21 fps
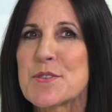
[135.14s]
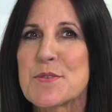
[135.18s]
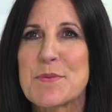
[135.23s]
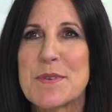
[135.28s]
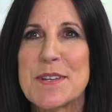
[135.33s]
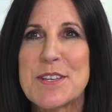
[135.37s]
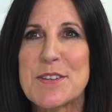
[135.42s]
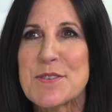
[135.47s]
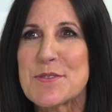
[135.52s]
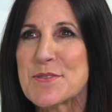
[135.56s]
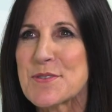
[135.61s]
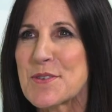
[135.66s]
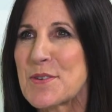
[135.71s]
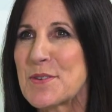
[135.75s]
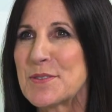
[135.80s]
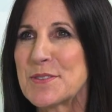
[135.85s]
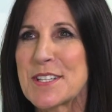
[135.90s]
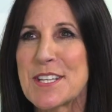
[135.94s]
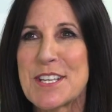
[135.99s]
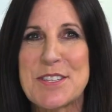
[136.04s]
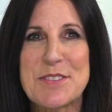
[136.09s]
3 years
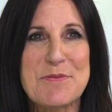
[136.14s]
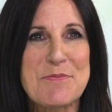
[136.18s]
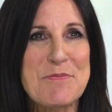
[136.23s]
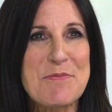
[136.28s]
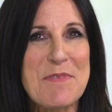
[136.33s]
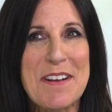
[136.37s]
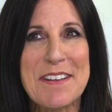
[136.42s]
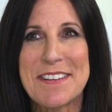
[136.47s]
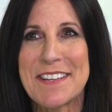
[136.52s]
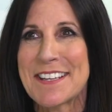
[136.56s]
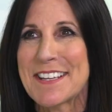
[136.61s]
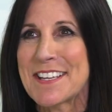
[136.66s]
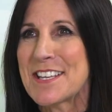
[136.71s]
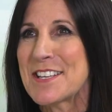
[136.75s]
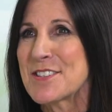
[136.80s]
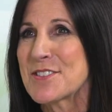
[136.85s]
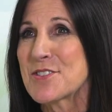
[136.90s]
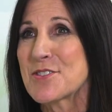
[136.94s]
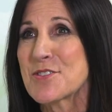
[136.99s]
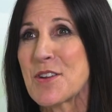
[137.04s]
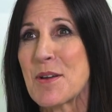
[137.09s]
old. He's running,
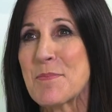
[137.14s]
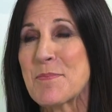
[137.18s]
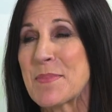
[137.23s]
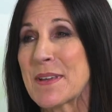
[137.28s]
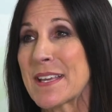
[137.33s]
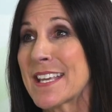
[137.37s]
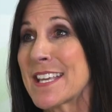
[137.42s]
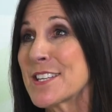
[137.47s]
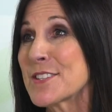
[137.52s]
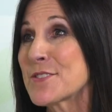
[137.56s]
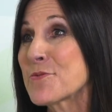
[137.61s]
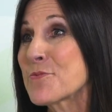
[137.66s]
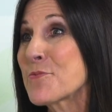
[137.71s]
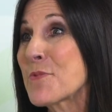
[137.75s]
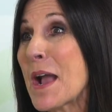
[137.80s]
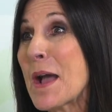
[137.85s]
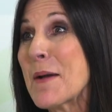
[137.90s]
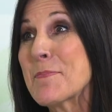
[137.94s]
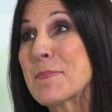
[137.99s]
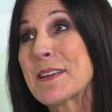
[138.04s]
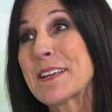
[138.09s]
he's jumping, he's
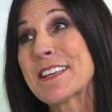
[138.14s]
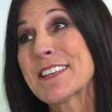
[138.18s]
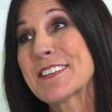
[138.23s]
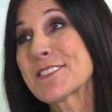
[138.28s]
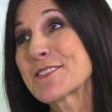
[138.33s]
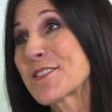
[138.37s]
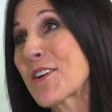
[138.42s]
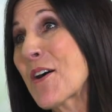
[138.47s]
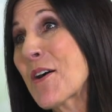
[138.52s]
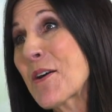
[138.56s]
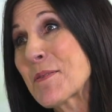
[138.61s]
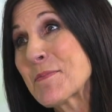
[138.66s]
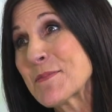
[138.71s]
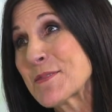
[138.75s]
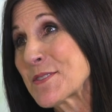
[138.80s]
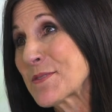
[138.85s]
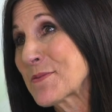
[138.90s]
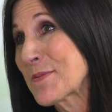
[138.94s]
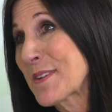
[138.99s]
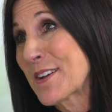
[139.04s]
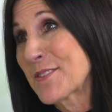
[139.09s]
wrapping his
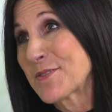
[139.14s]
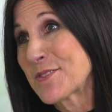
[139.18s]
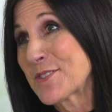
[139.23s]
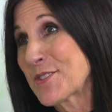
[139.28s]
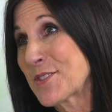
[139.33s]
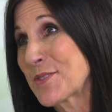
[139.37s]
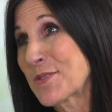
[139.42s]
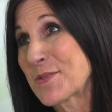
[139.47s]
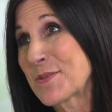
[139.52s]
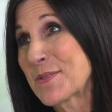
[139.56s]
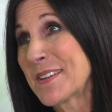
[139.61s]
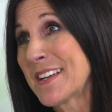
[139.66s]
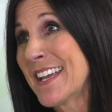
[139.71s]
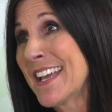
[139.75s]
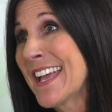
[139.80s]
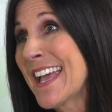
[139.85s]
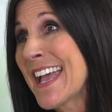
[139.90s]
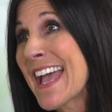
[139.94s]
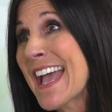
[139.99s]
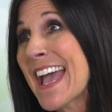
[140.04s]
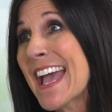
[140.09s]
arms around you,
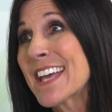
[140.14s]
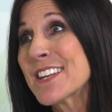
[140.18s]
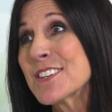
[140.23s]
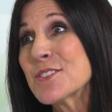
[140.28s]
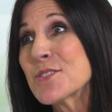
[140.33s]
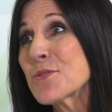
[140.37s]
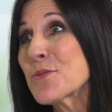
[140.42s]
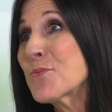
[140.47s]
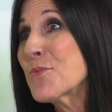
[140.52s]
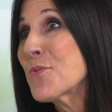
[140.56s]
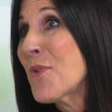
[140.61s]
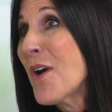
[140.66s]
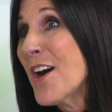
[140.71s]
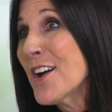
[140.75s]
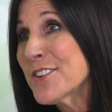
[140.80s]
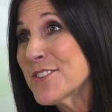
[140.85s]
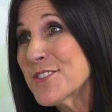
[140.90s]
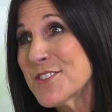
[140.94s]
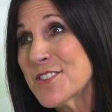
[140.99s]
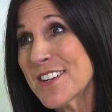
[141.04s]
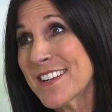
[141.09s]
and you're
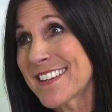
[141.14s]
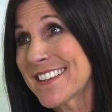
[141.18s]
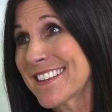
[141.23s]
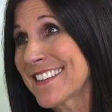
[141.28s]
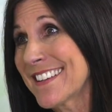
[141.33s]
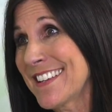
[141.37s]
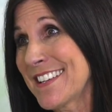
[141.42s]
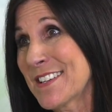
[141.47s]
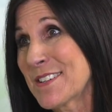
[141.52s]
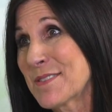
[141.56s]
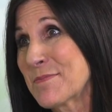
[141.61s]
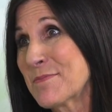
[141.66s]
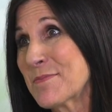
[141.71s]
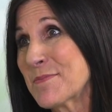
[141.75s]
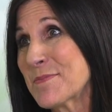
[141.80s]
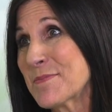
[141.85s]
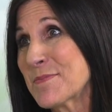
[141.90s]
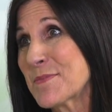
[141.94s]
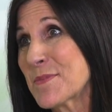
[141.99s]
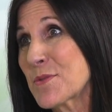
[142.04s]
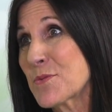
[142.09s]
watching him
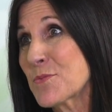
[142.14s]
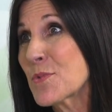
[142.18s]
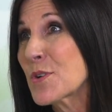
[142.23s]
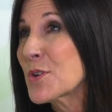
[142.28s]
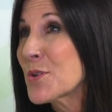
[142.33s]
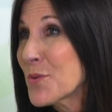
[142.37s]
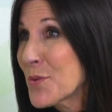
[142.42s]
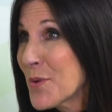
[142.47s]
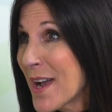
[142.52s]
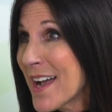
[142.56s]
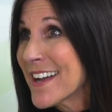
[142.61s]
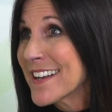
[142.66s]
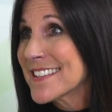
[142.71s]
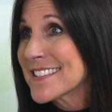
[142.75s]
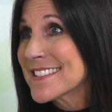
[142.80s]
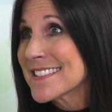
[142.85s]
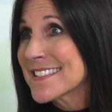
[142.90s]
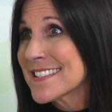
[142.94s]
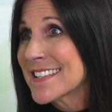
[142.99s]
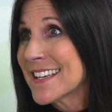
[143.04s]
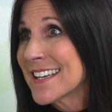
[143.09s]

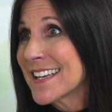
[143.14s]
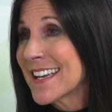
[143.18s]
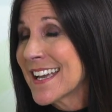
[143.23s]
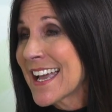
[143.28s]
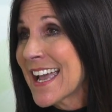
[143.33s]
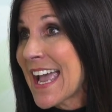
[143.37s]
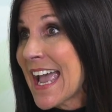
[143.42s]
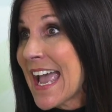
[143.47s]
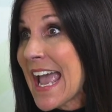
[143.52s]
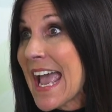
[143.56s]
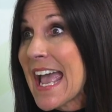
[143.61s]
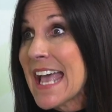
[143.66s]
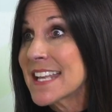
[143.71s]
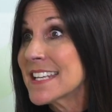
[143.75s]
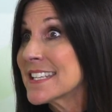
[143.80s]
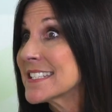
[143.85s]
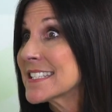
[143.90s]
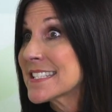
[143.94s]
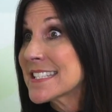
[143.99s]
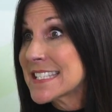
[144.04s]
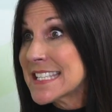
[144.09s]
regress
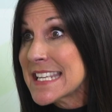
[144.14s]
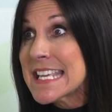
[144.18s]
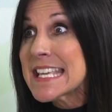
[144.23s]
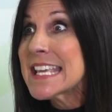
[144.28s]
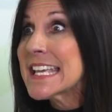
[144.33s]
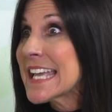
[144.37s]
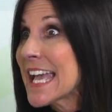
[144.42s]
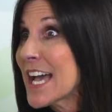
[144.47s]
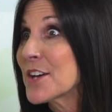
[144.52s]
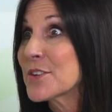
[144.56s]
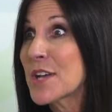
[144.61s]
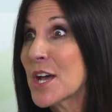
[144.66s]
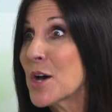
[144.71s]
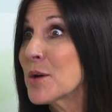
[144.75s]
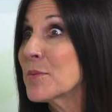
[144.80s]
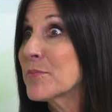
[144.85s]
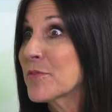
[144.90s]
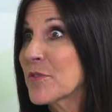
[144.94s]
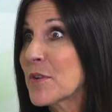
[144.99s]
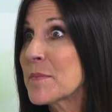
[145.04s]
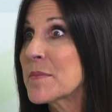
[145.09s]
and seeking out
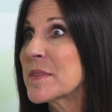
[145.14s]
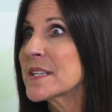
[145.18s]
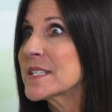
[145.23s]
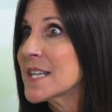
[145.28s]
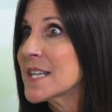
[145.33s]
help from the